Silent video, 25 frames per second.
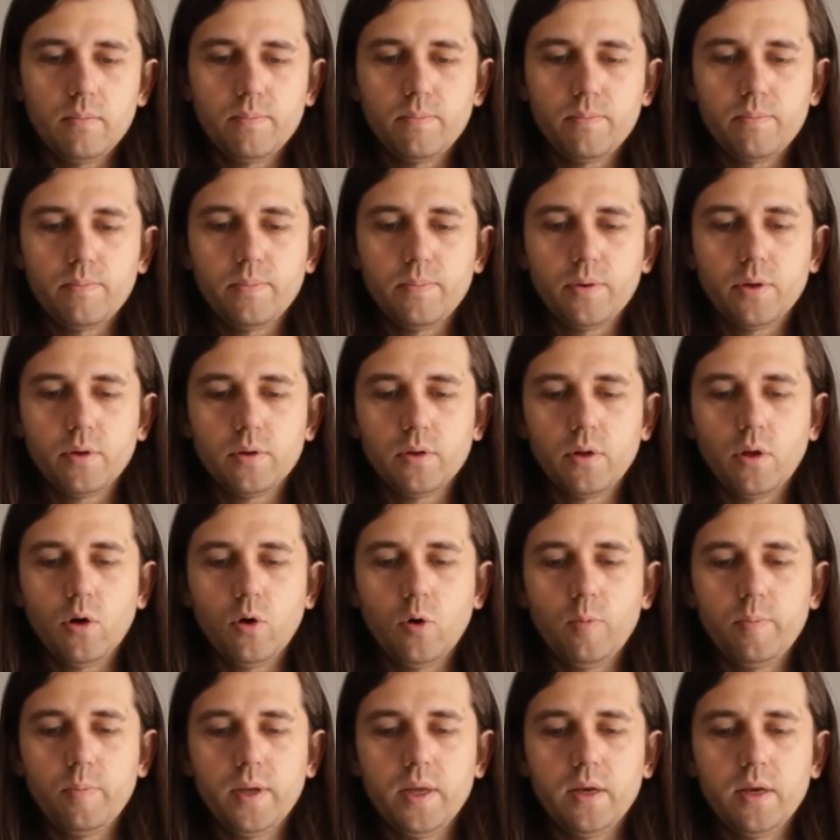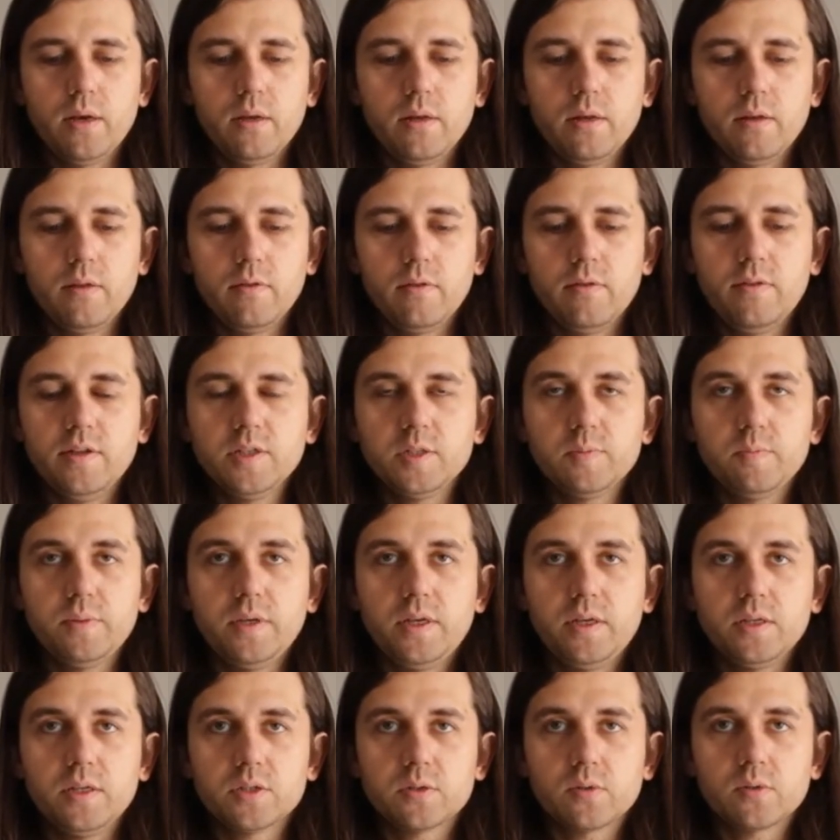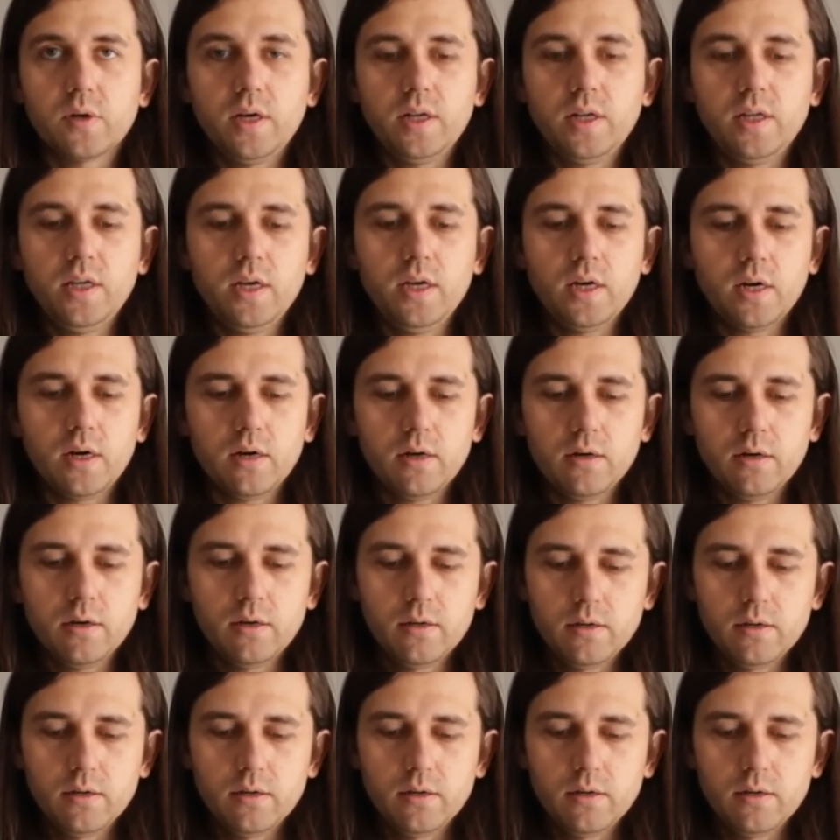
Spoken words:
pull open this piece right here,